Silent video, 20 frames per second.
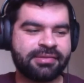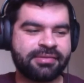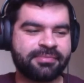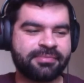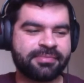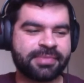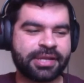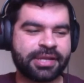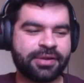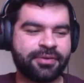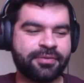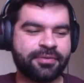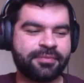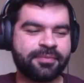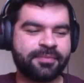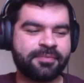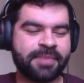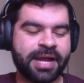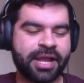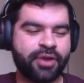you know,
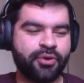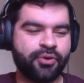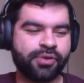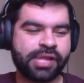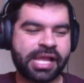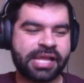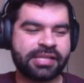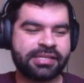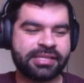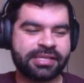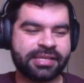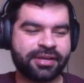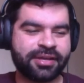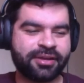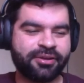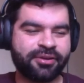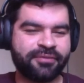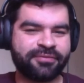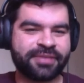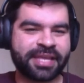my whole idea
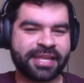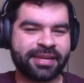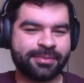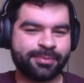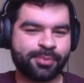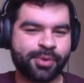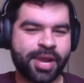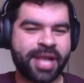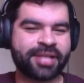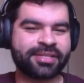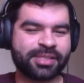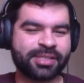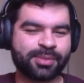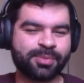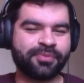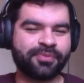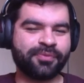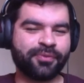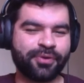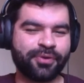of getting practice
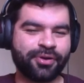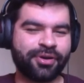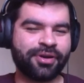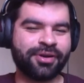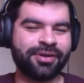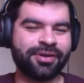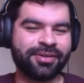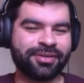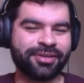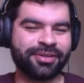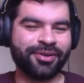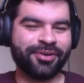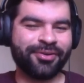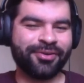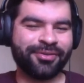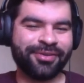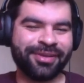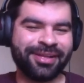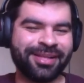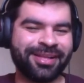before, you
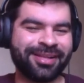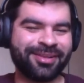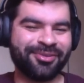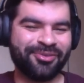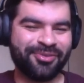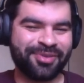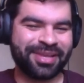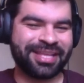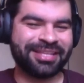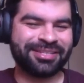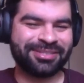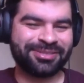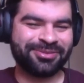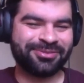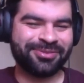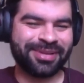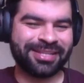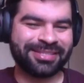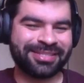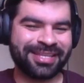know, going
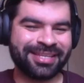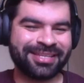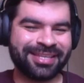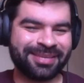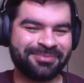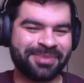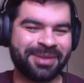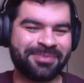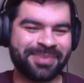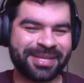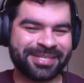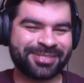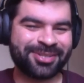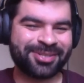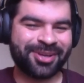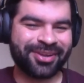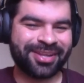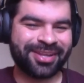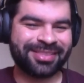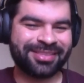into and taking my best
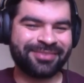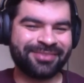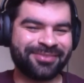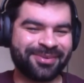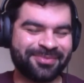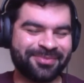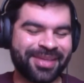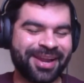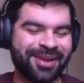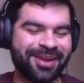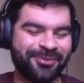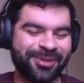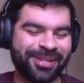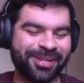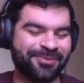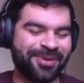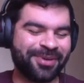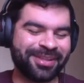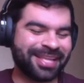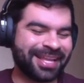shot at the firm that I really
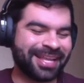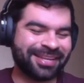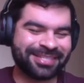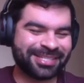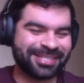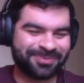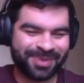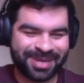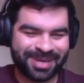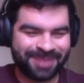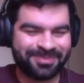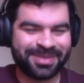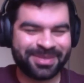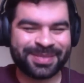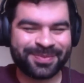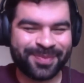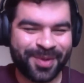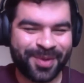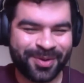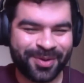wanted, that just went up in
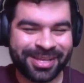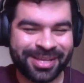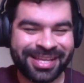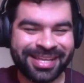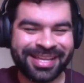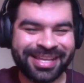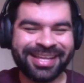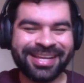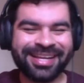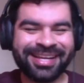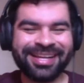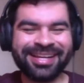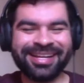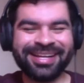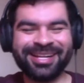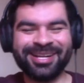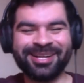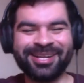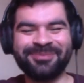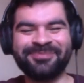smoke
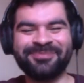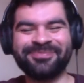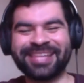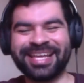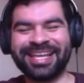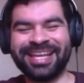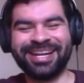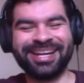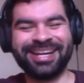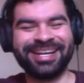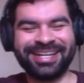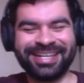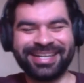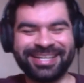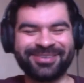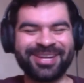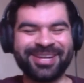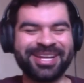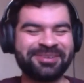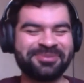
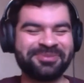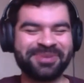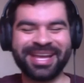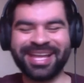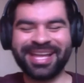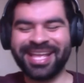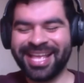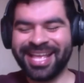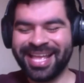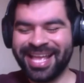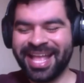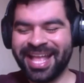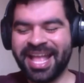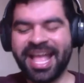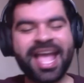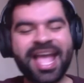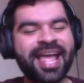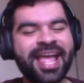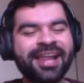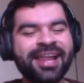right away.
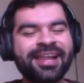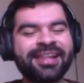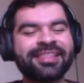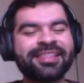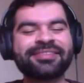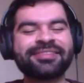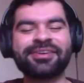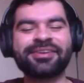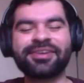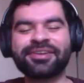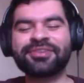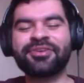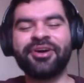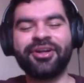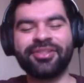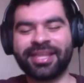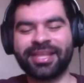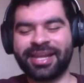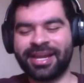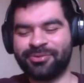And the third
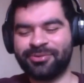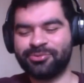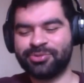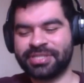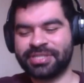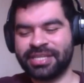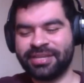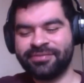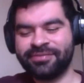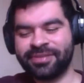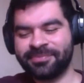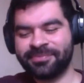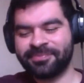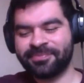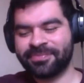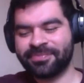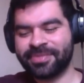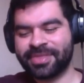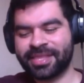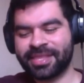call that I received,
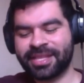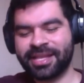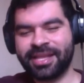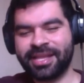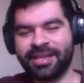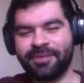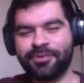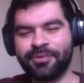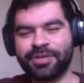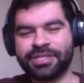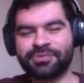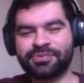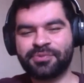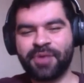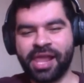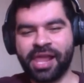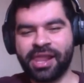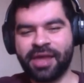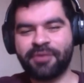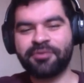it was
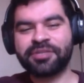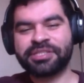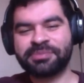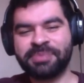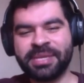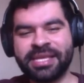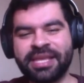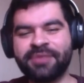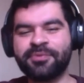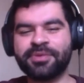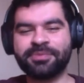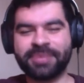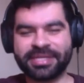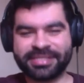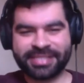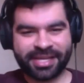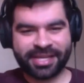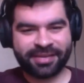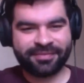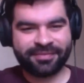while I was speaking with my second